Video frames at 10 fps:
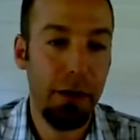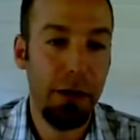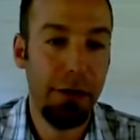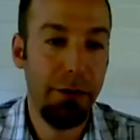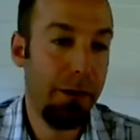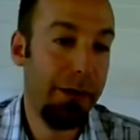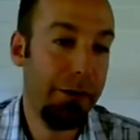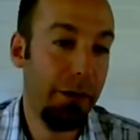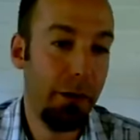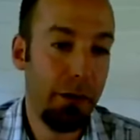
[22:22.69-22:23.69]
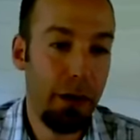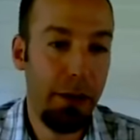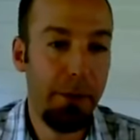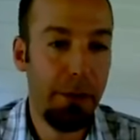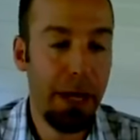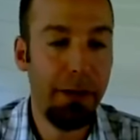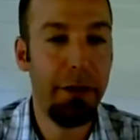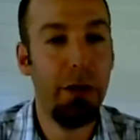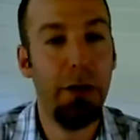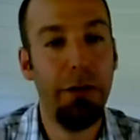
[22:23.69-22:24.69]
That's what I do. I mean, as
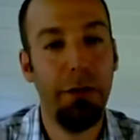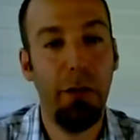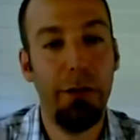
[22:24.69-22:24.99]
I go through,